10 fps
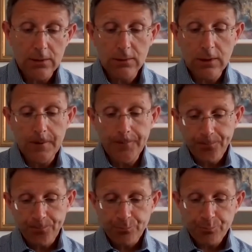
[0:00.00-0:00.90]
So
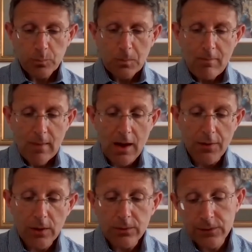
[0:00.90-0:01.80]

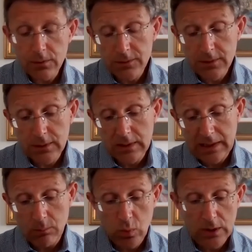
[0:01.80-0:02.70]
those two
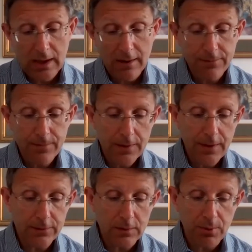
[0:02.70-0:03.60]
certainly will have
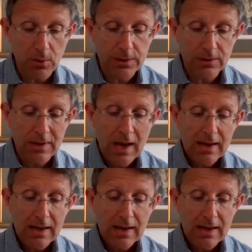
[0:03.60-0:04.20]
their supporters.